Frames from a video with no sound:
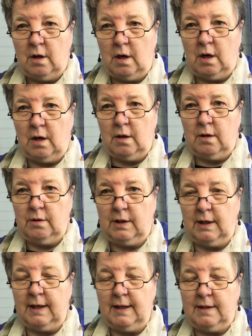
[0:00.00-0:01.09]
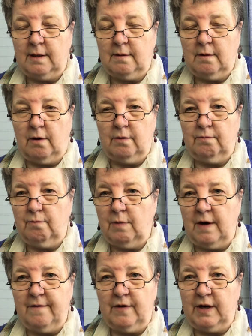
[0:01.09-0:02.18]
uh, deleted on
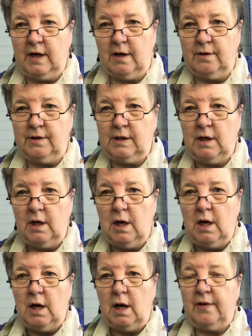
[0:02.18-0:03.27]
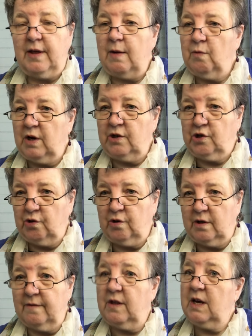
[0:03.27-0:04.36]
my videos. Uh, that one I
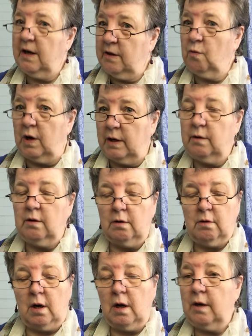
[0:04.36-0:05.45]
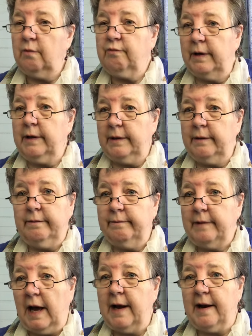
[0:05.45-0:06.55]
shouldn't have. The other one, I really
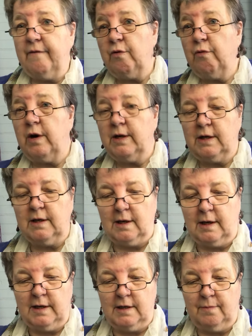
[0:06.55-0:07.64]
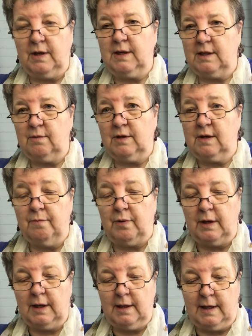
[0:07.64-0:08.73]
had every right to delete it because it was
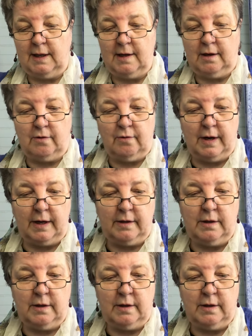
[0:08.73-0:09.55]
completely incorrect.